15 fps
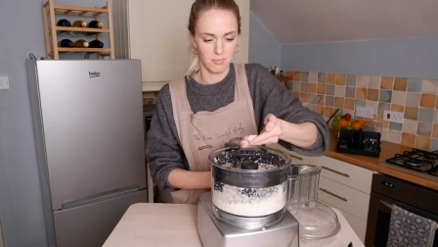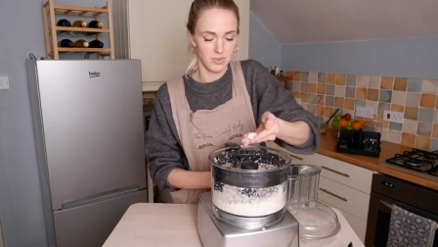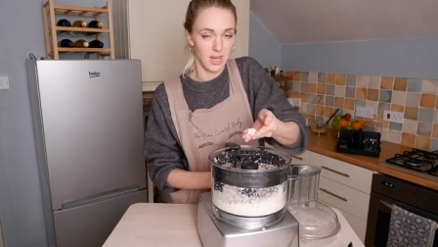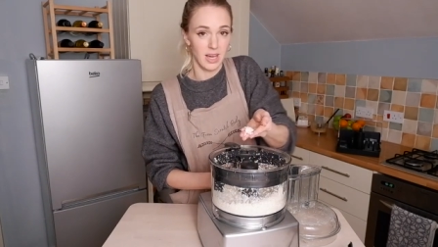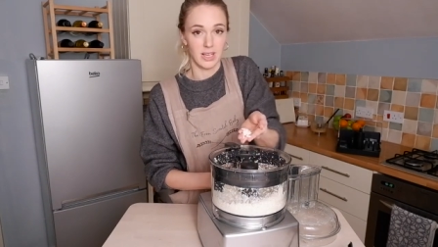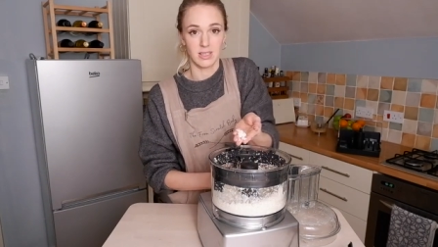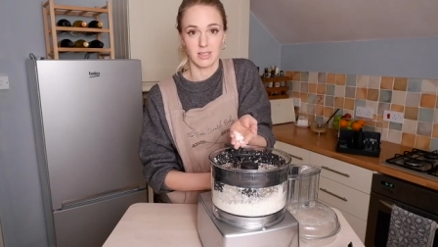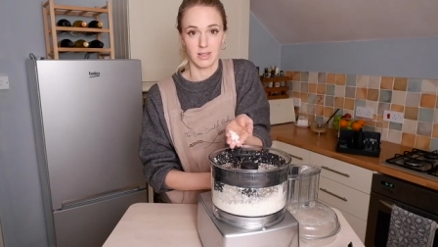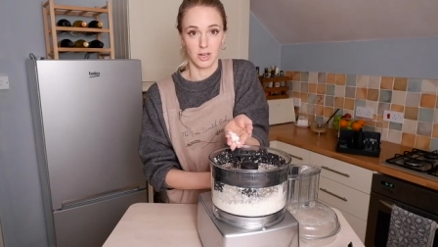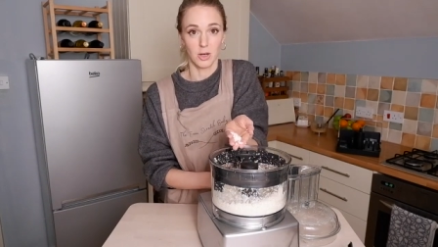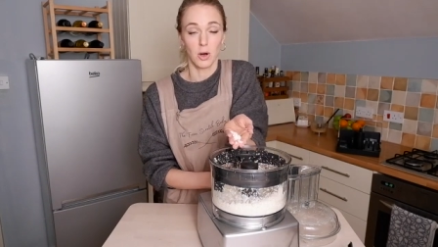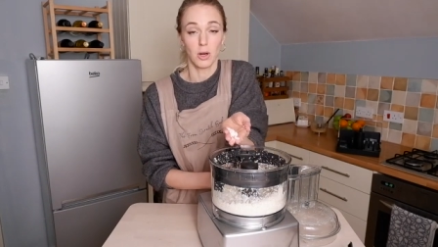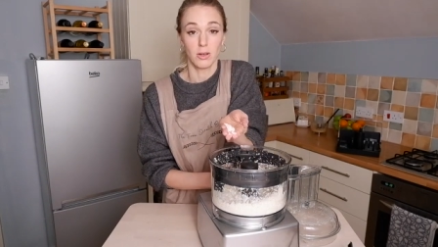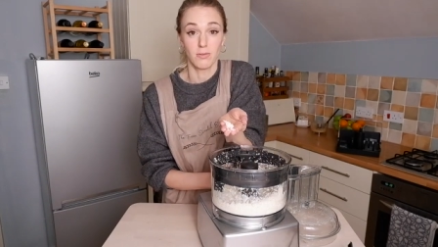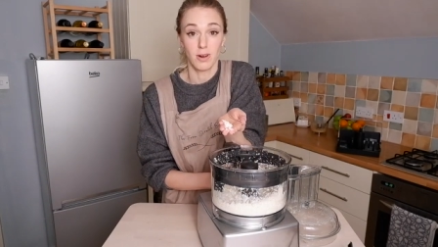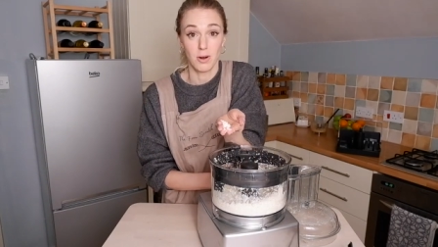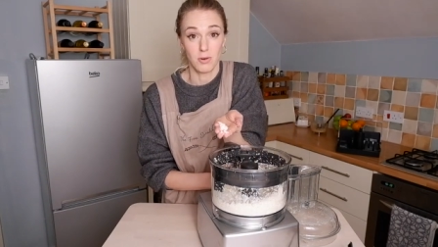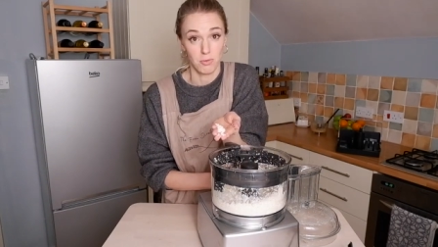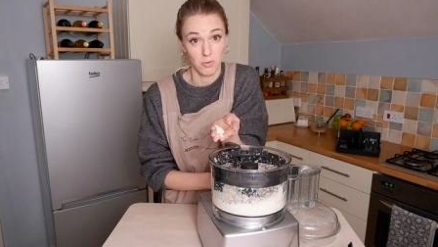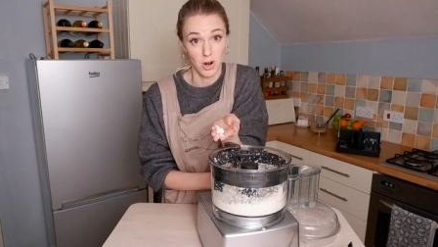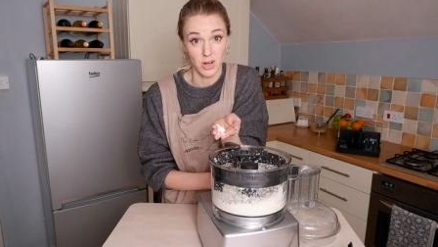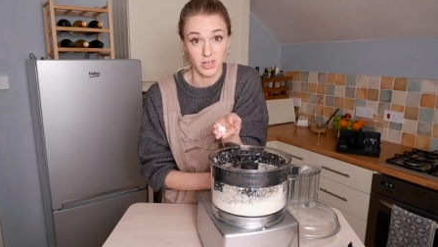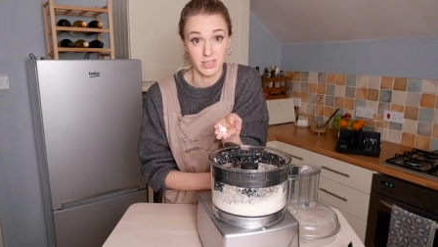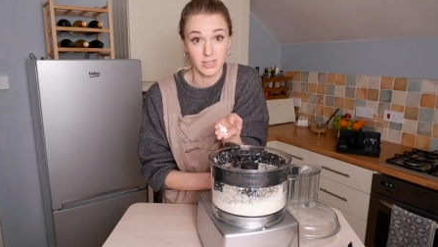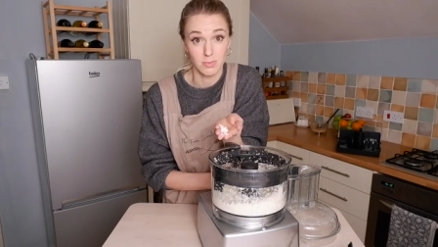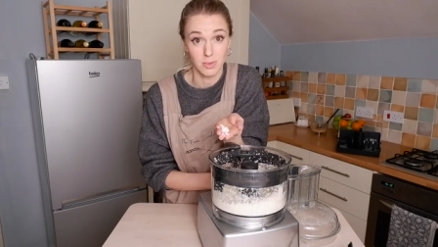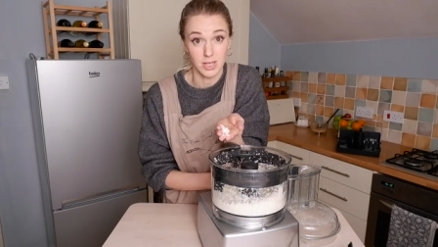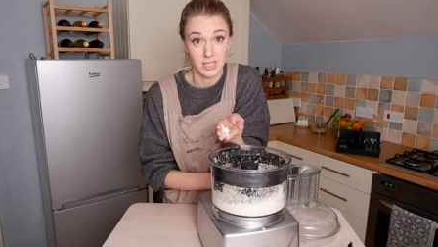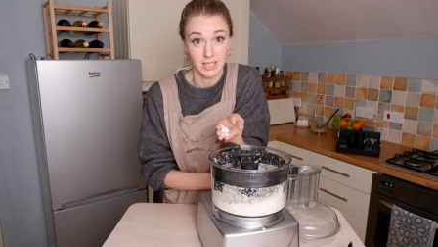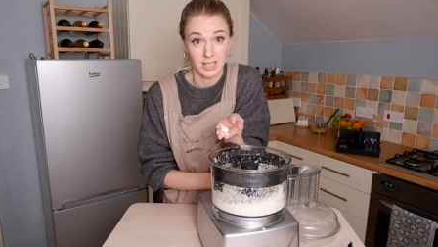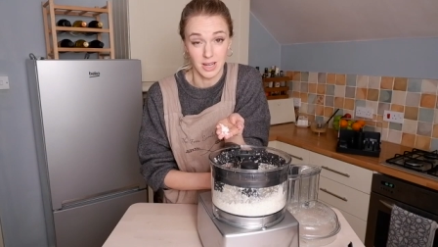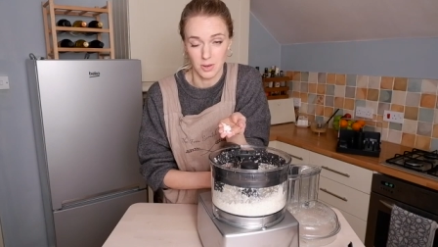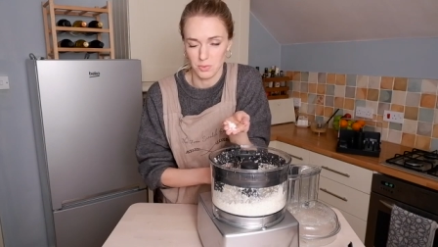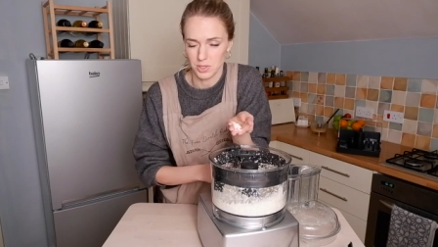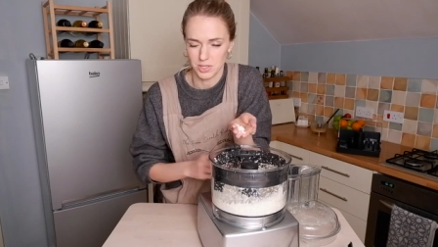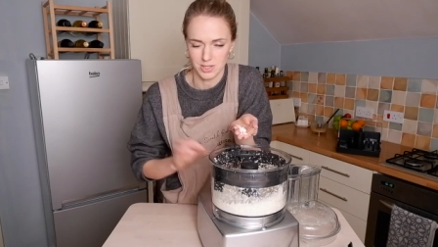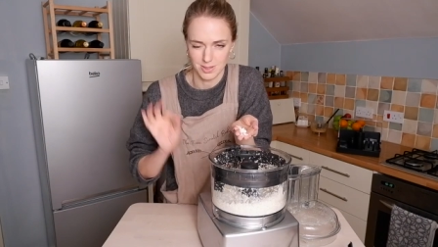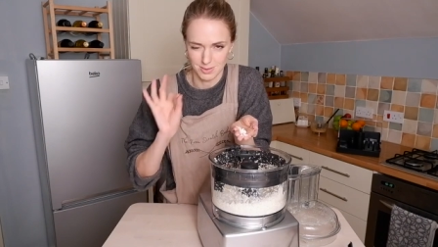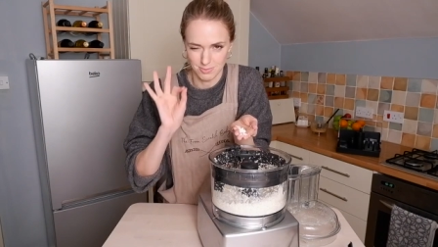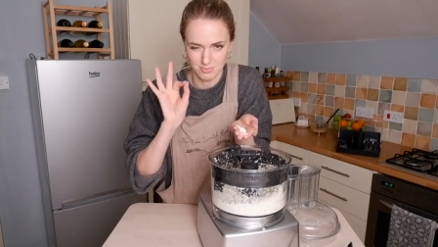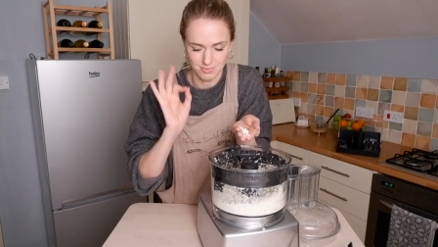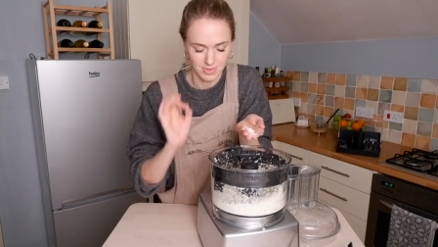That is like cauliflower rice, basically, which is